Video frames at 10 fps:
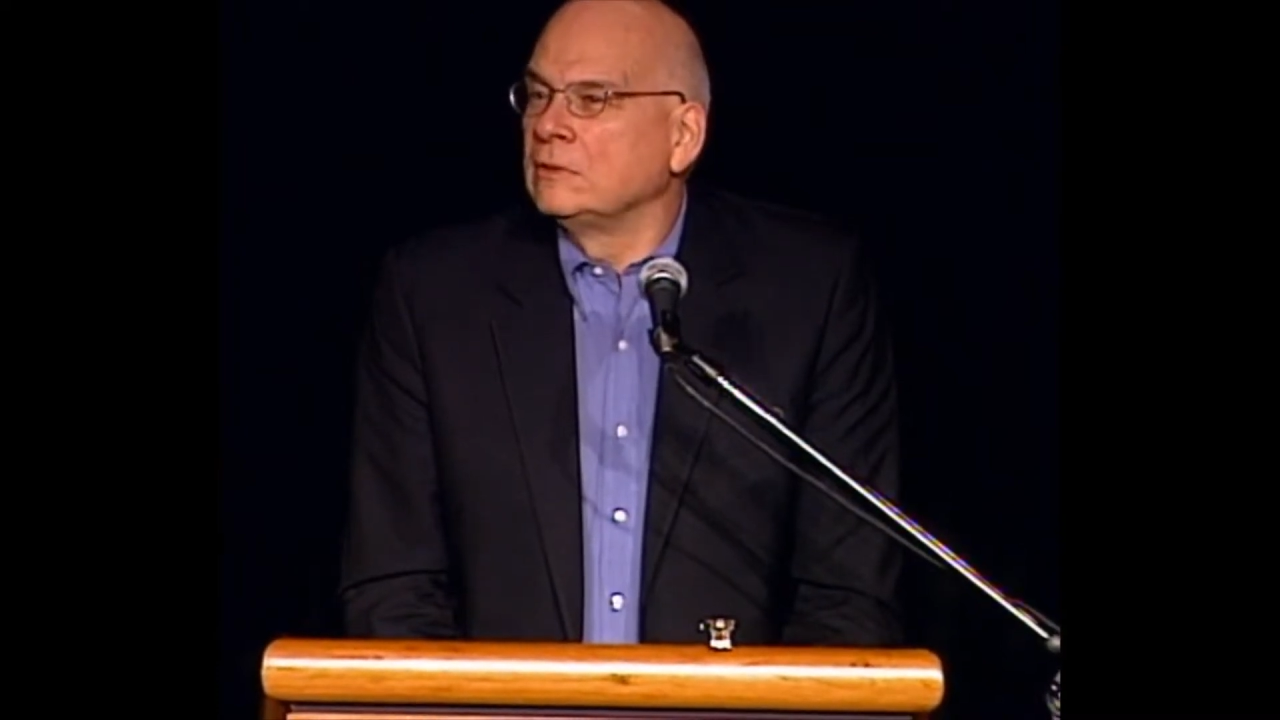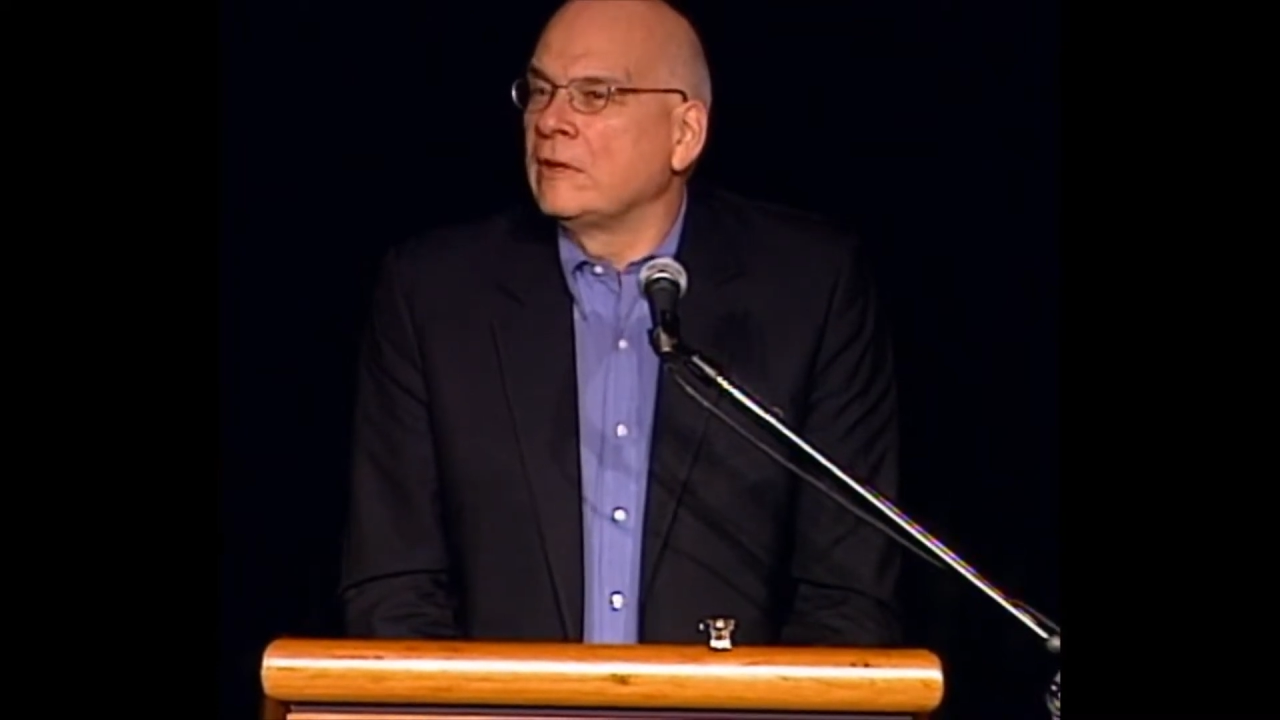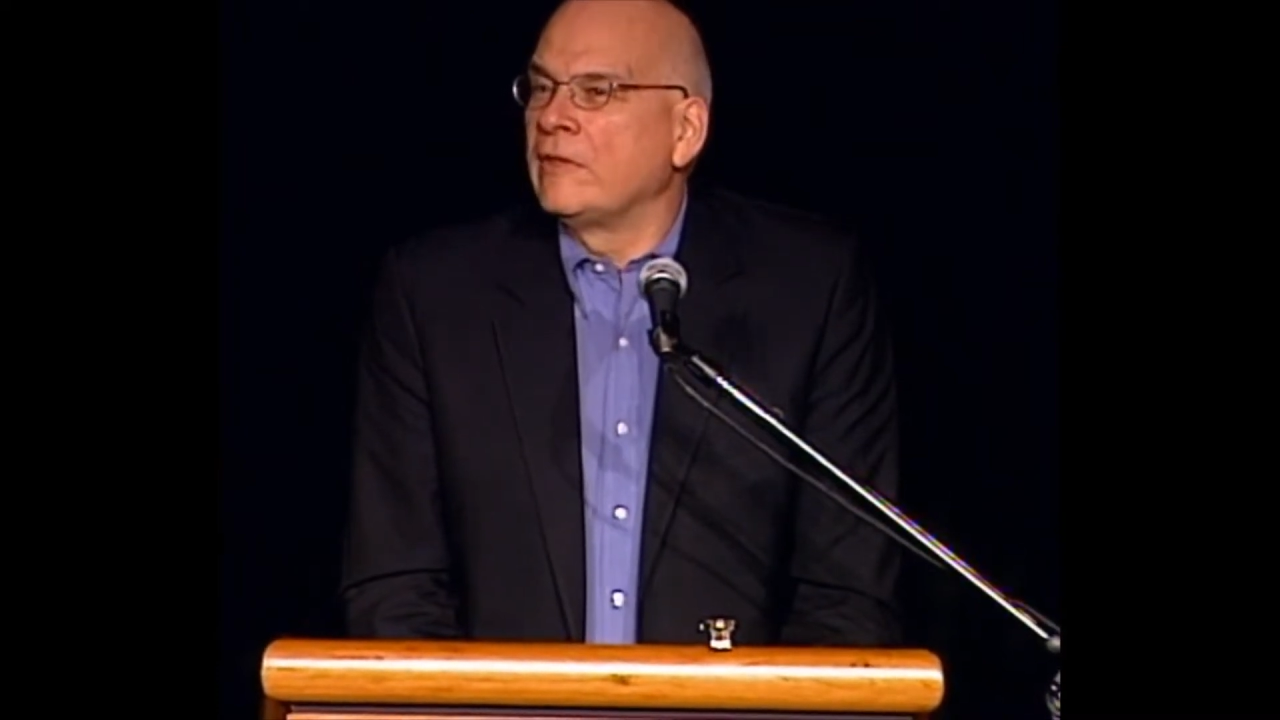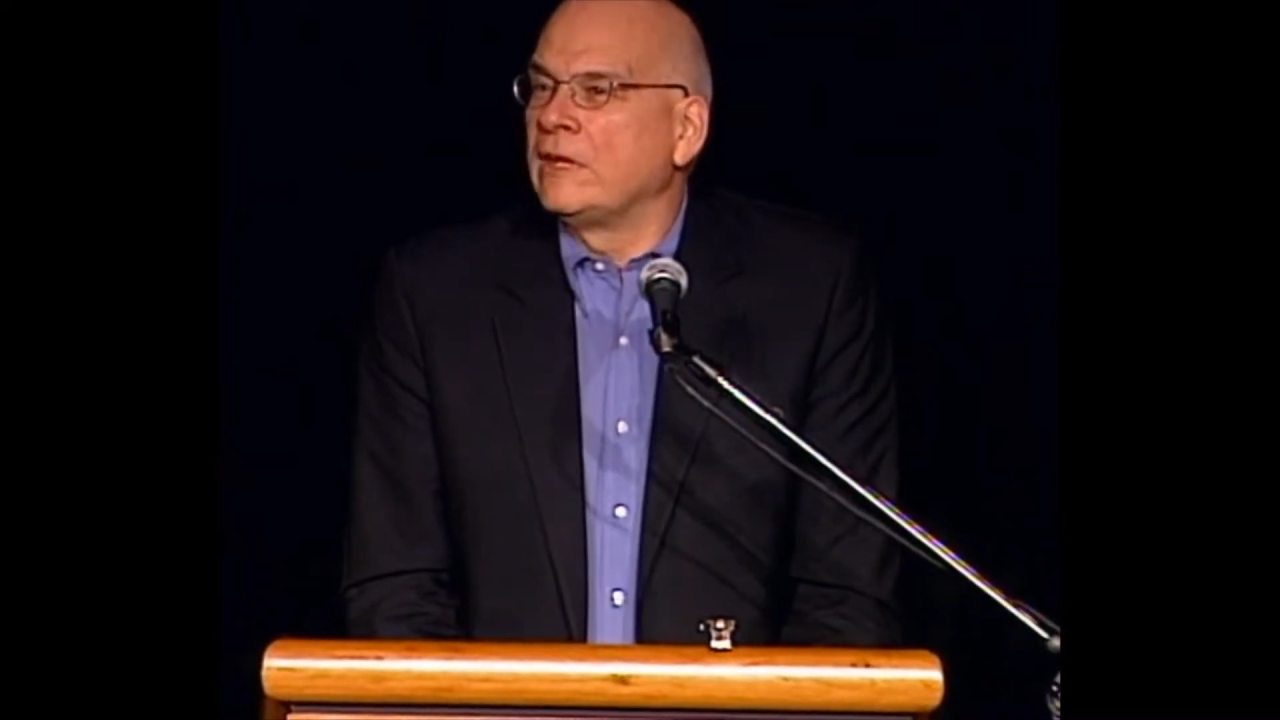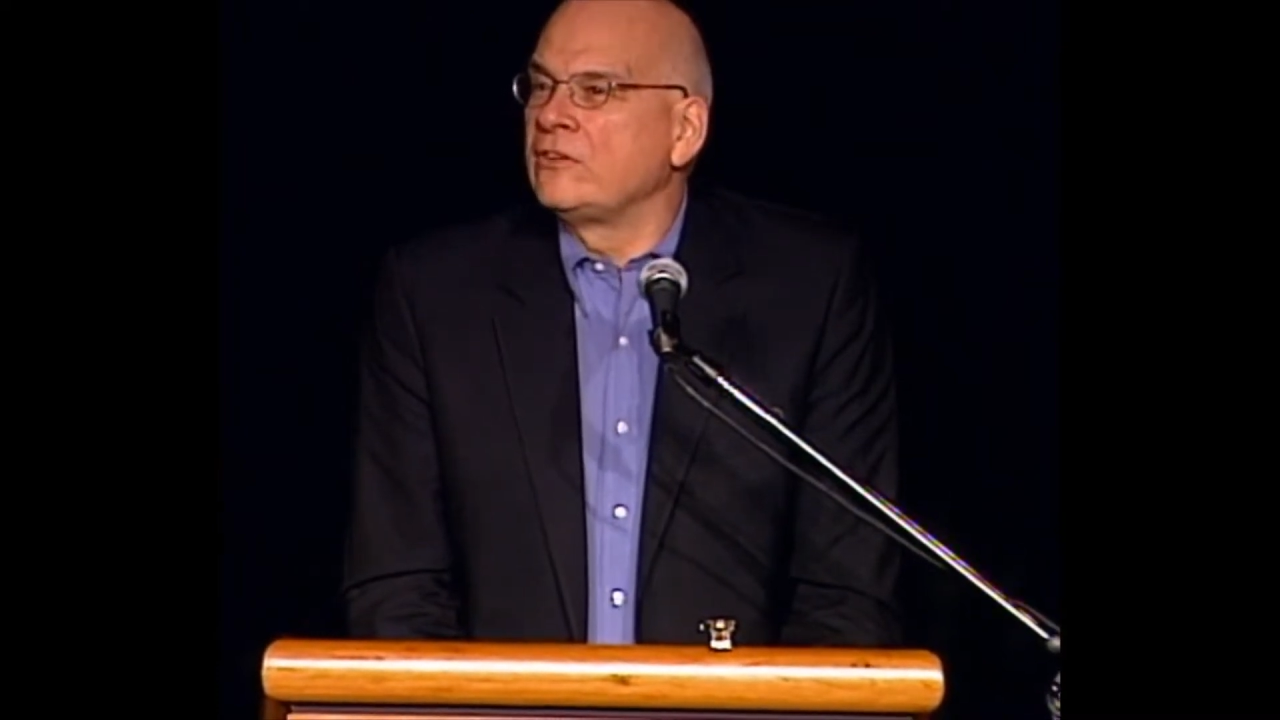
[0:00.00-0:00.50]

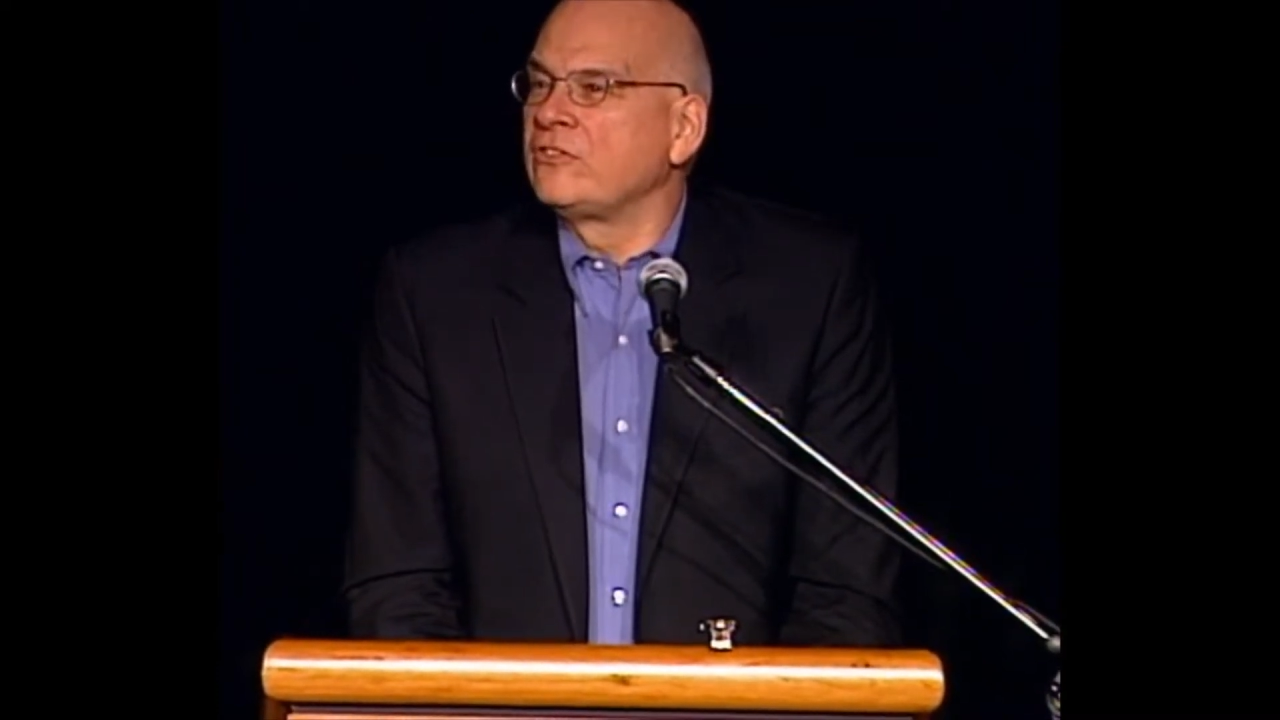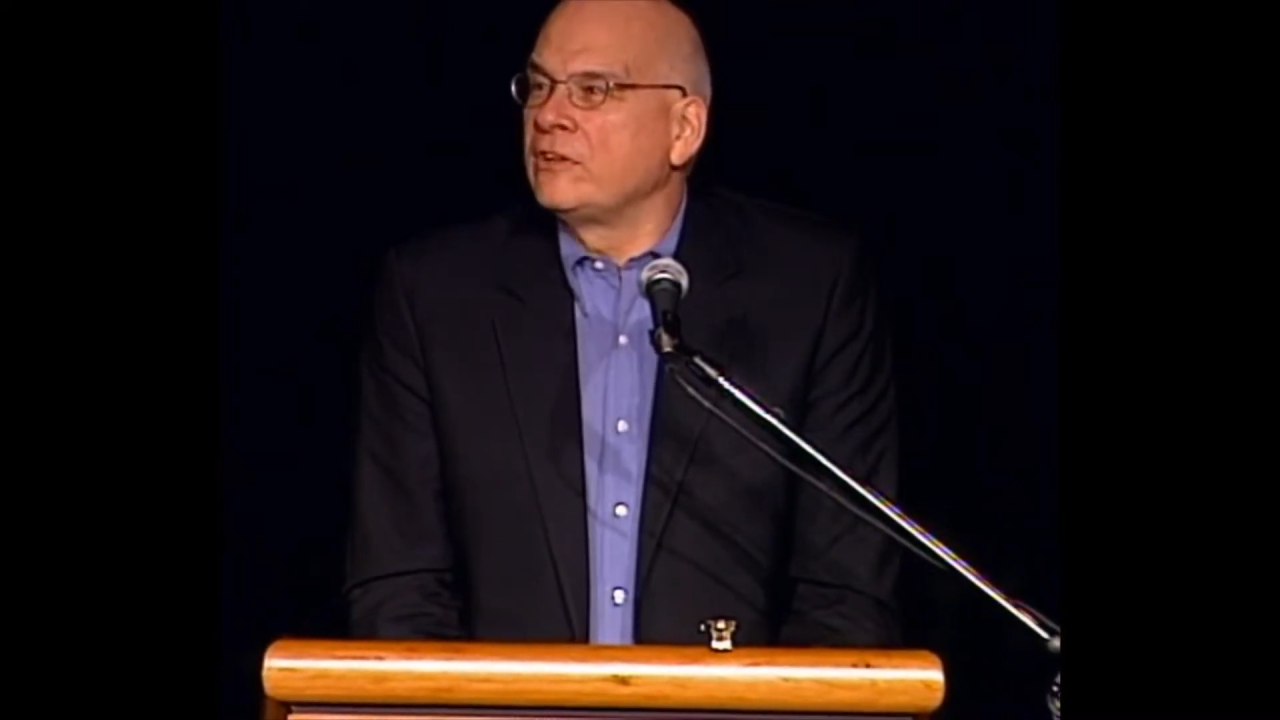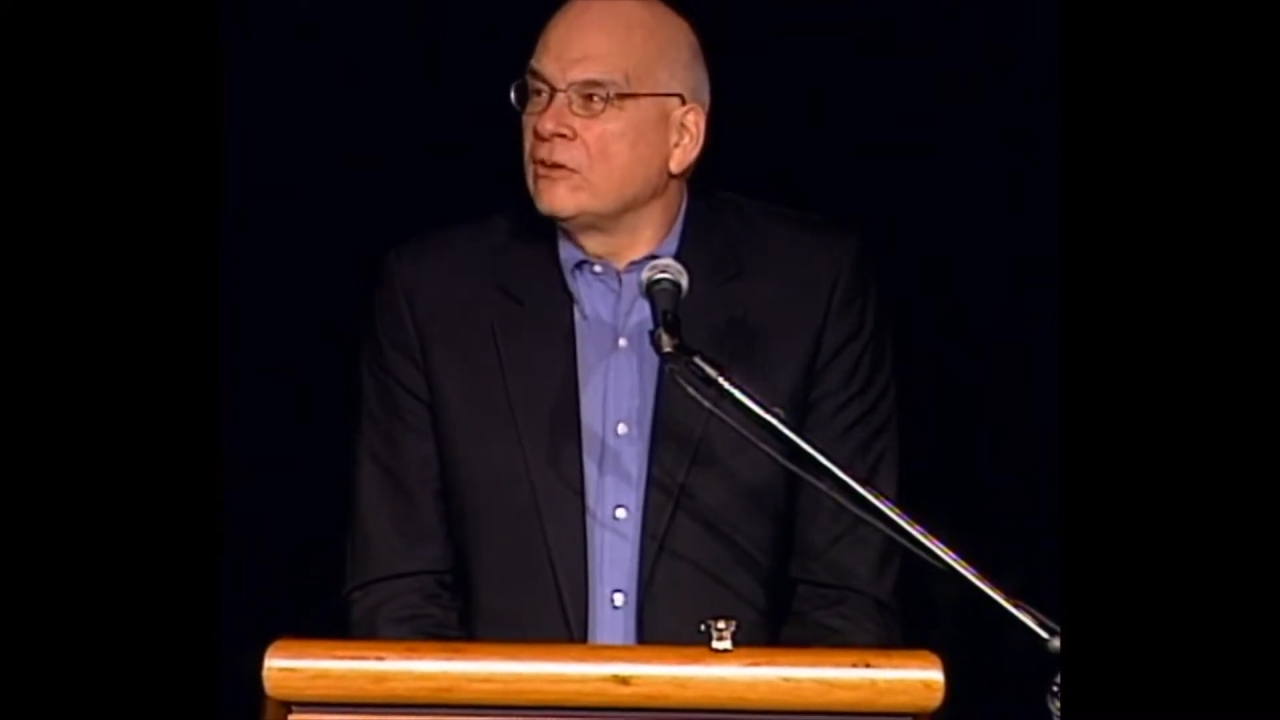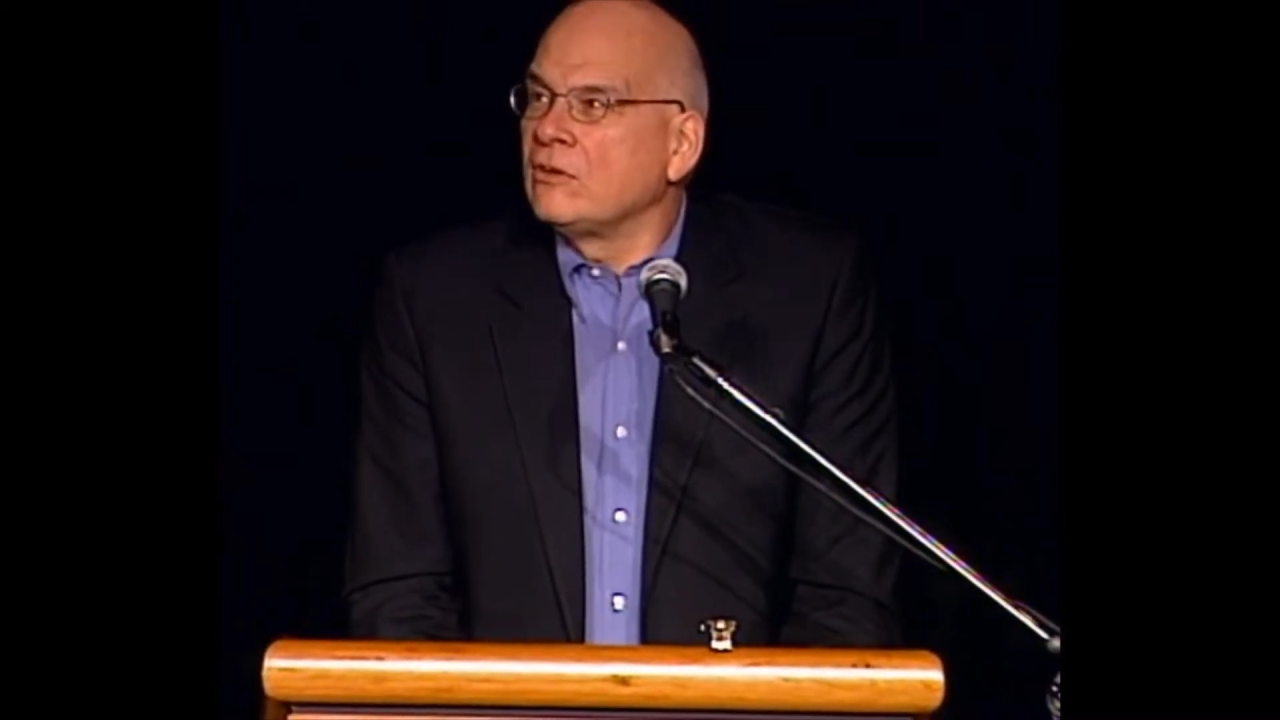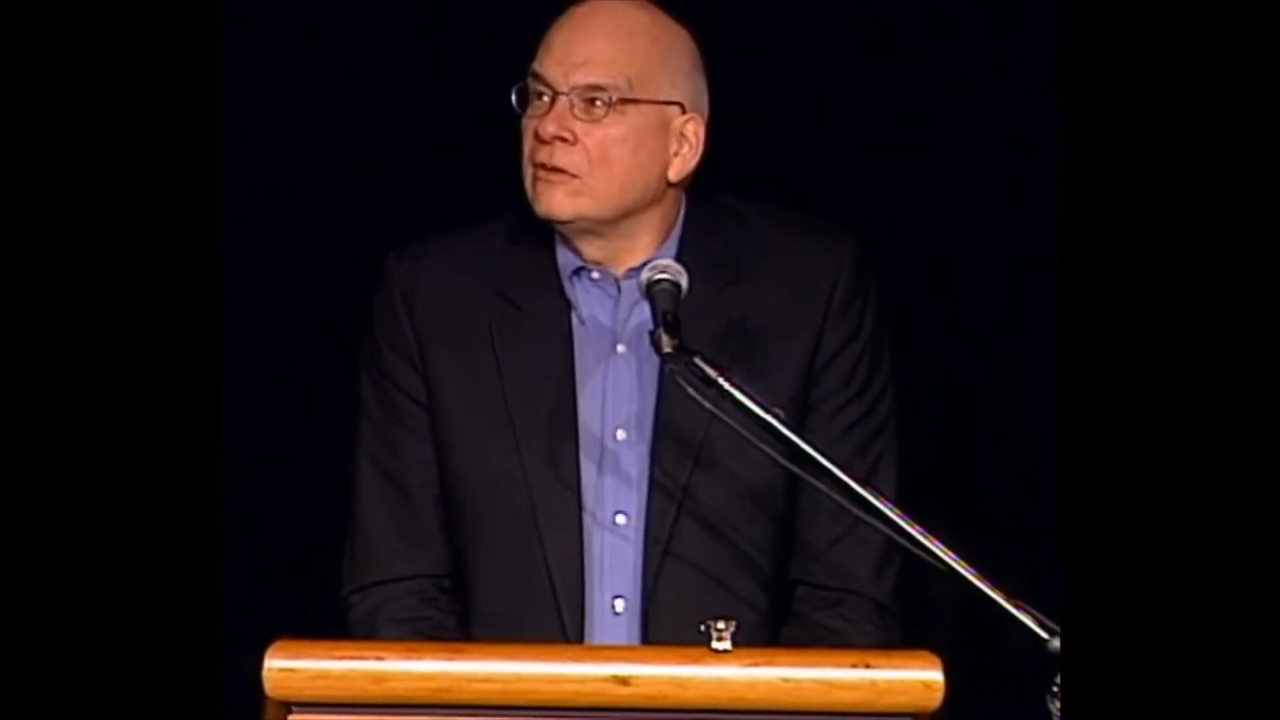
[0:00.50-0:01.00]
that it's
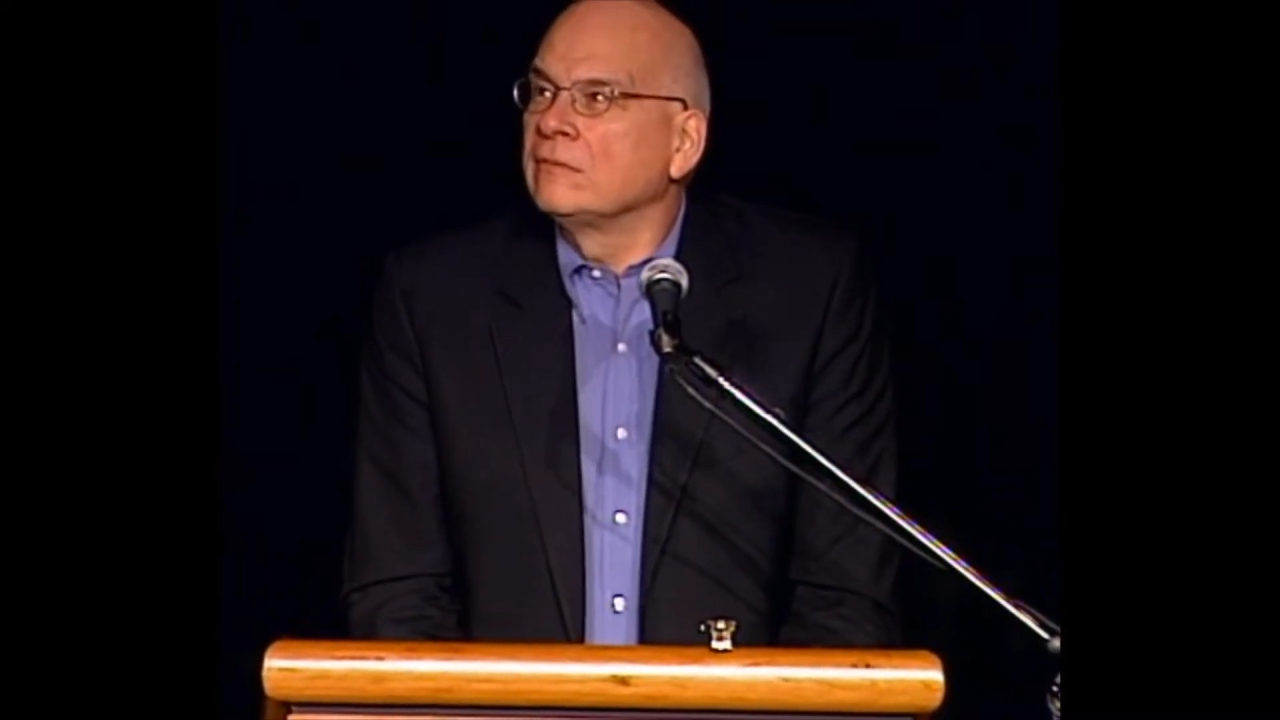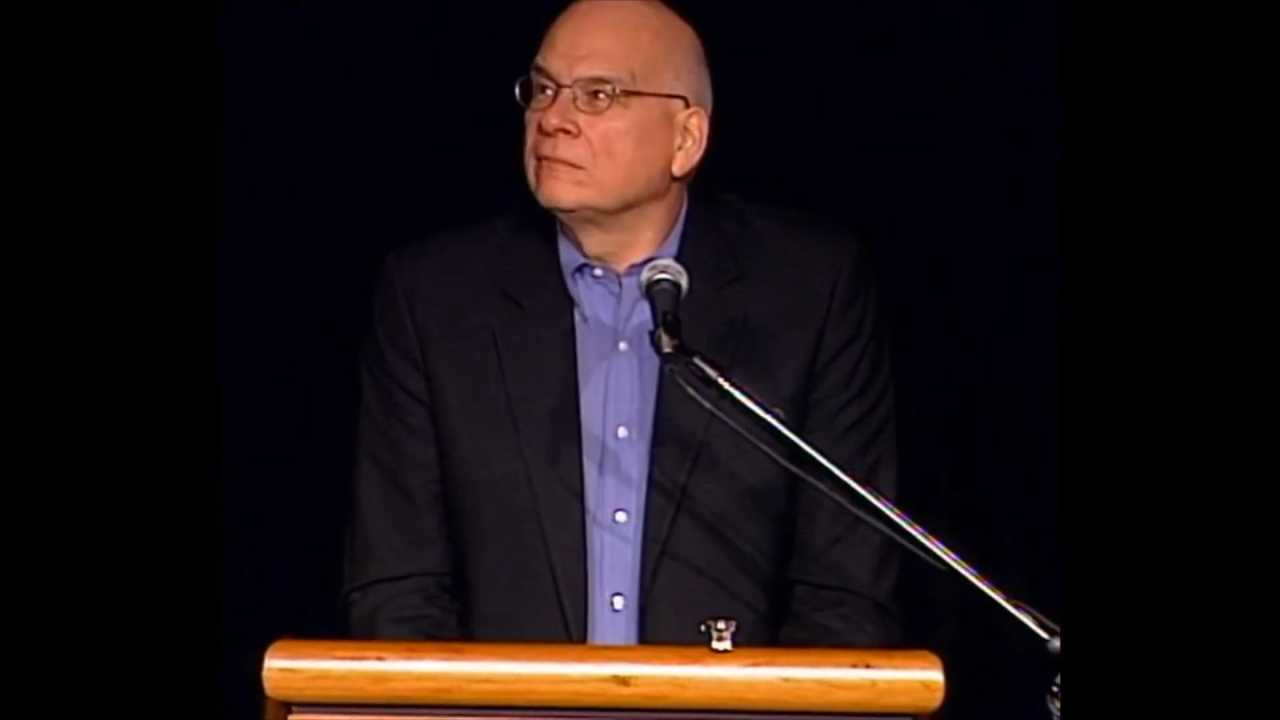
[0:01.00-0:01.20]
still